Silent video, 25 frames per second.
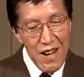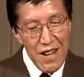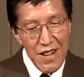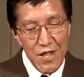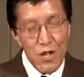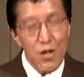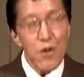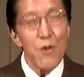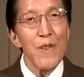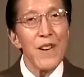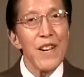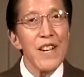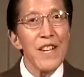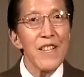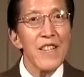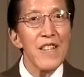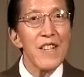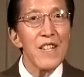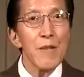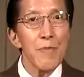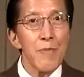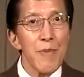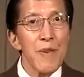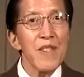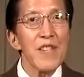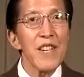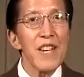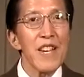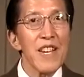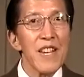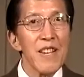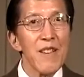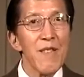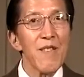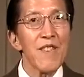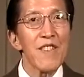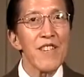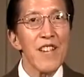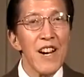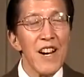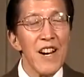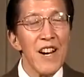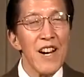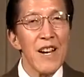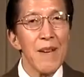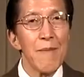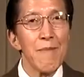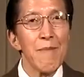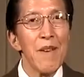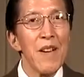during this particular
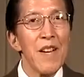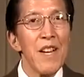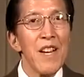time,